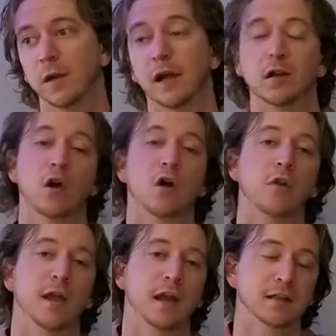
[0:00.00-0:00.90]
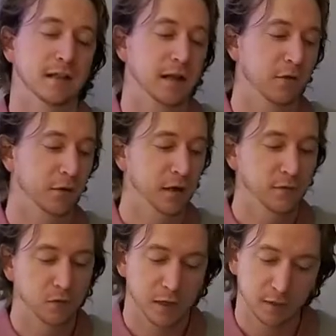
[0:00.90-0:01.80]
I know that I said I would never
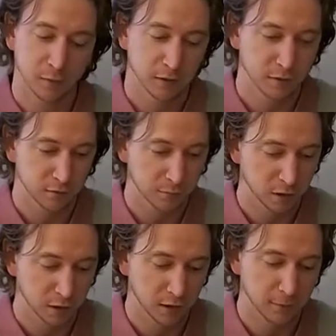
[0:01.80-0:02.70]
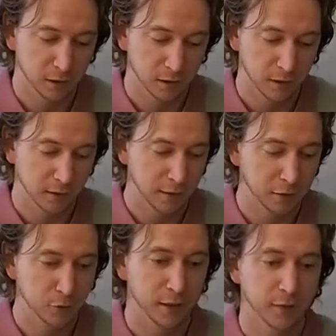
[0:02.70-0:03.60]
recommend this book to anybody and that you
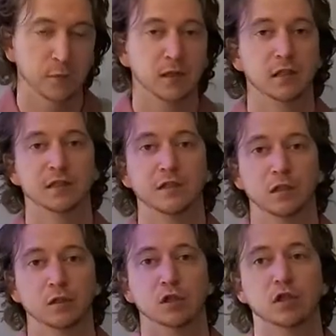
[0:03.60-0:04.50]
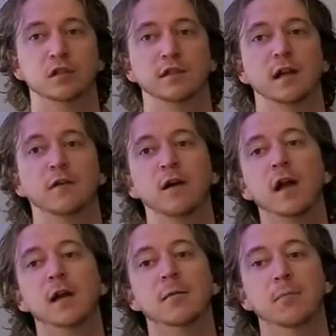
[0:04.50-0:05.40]
would have to make this decision yourself,
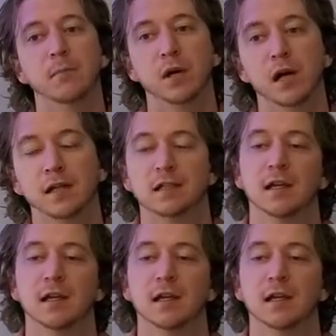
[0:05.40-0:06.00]
but